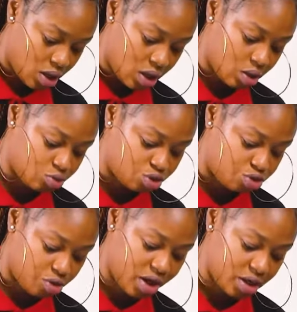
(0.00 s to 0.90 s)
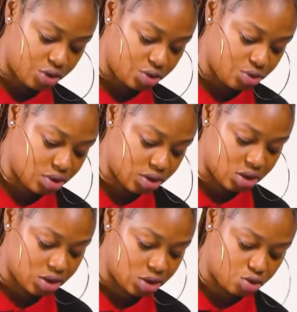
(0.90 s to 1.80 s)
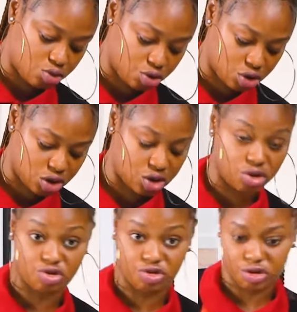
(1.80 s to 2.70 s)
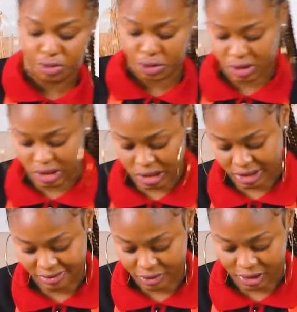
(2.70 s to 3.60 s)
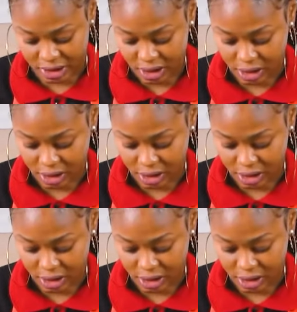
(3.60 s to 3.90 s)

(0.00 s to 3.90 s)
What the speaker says: I will try and use this to just distribute it evenly.